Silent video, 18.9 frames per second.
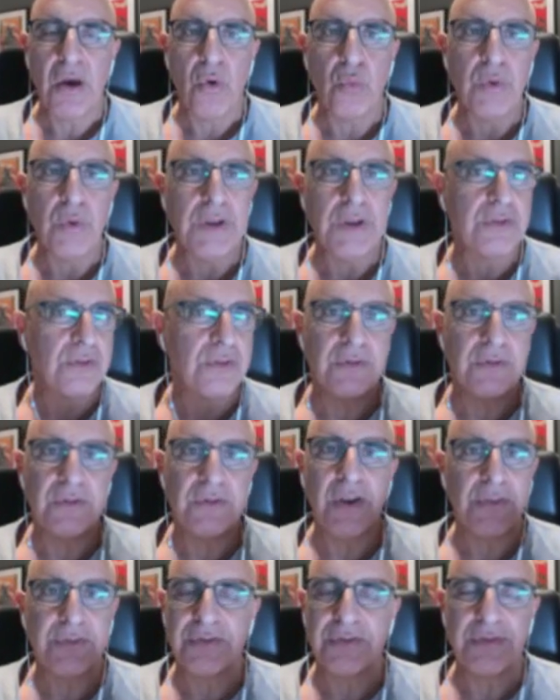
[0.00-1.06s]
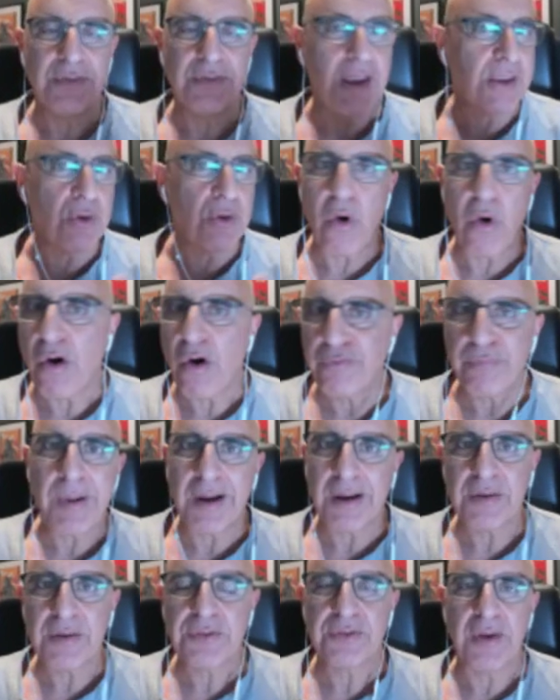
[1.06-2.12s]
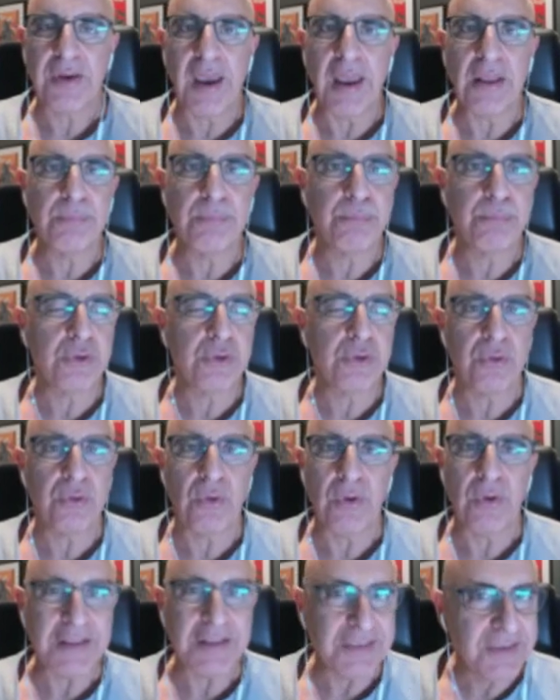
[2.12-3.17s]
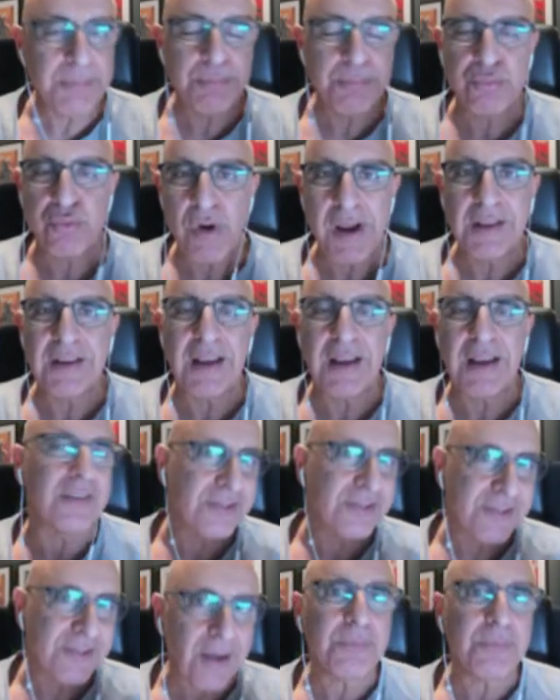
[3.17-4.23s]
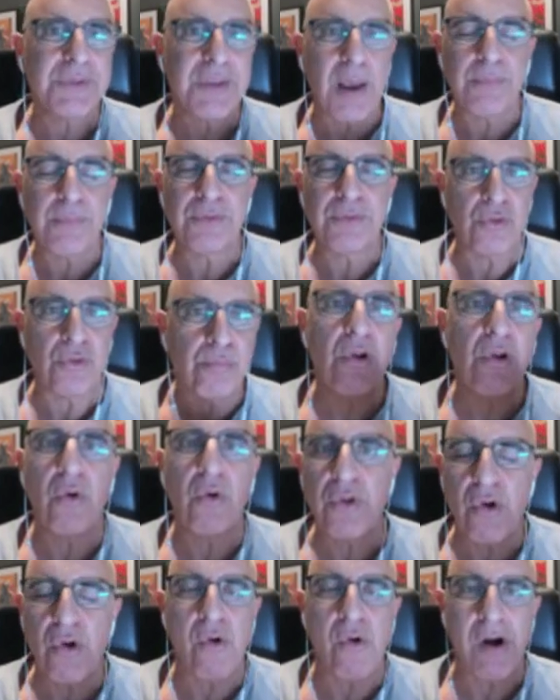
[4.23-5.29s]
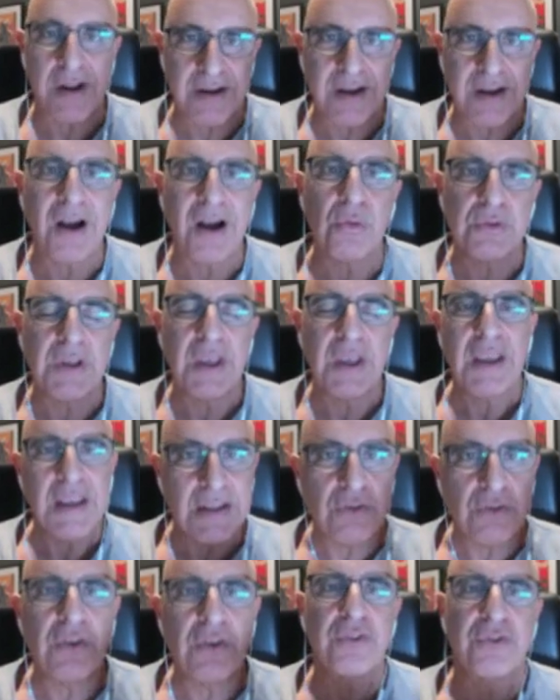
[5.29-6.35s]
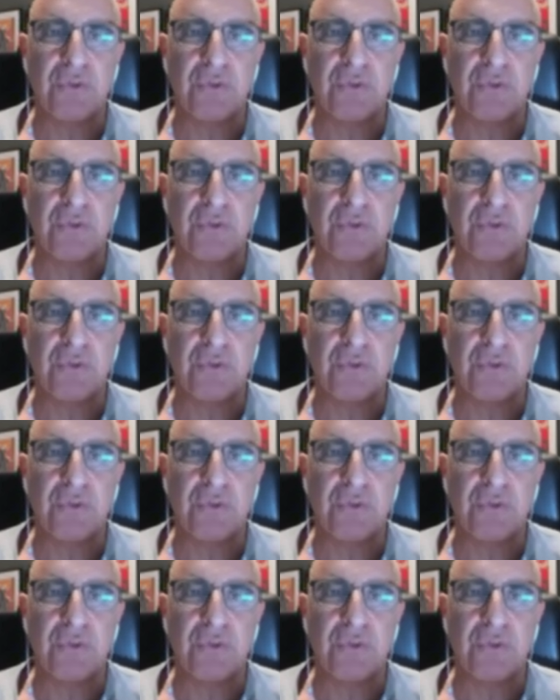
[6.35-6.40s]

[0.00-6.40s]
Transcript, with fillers: which just take you off balance and puts you in deep red and sometimes you blow your account in